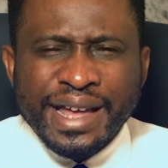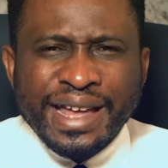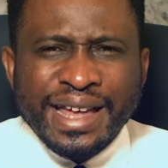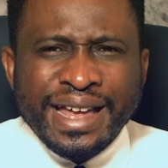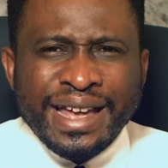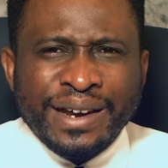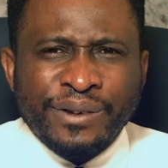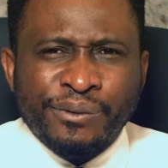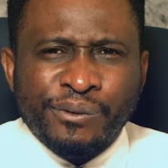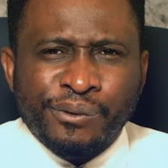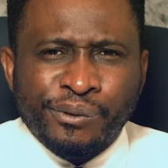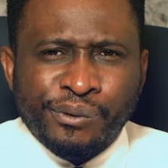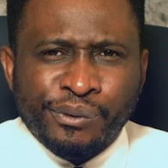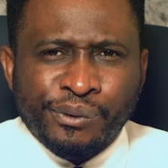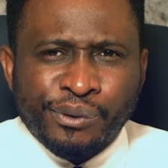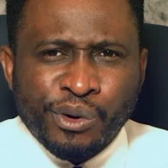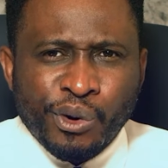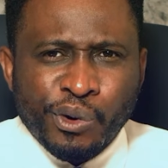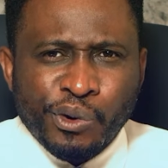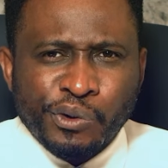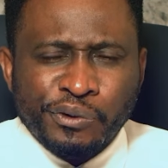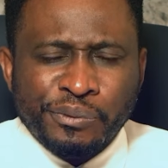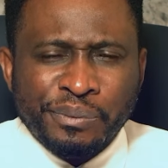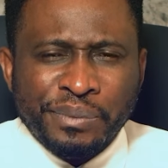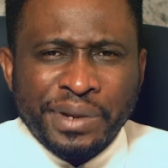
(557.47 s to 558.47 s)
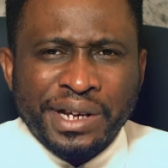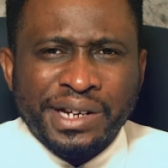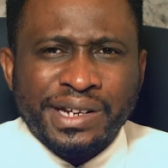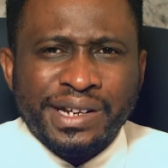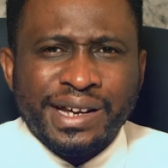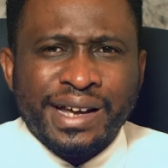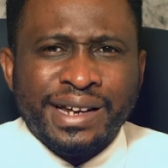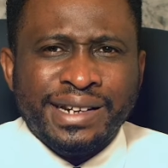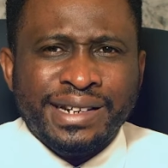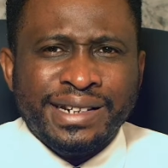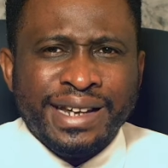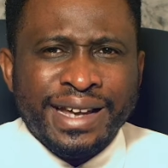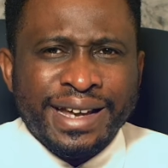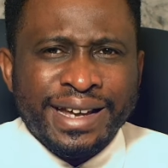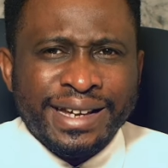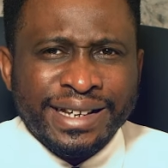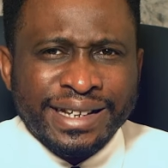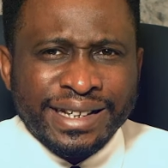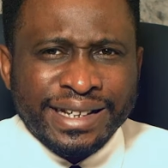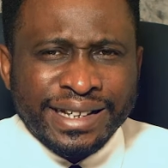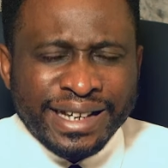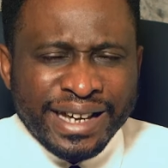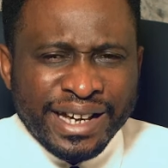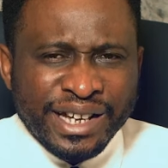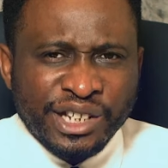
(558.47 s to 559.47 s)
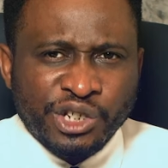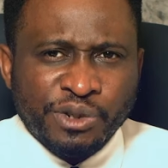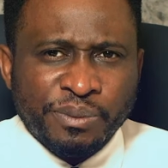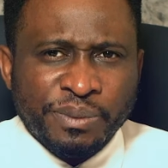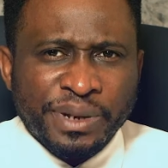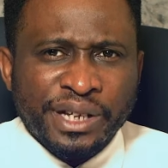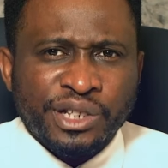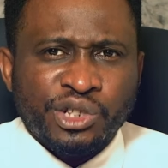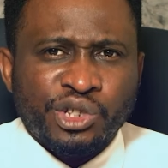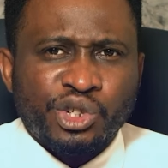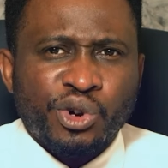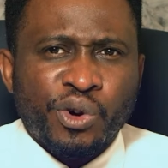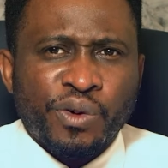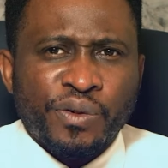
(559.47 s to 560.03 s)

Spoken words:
involvement and the engagement